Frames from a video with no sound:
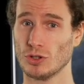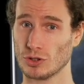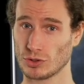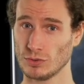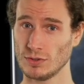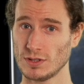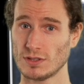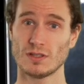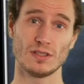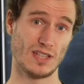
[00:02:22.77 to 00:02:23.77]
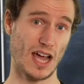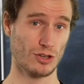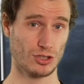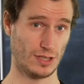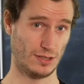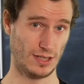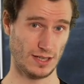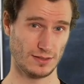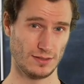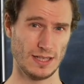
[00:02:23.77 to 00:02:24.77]
but I'll leave that up to you to
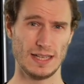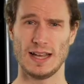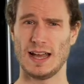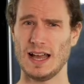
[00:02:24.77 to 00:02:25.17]
decide if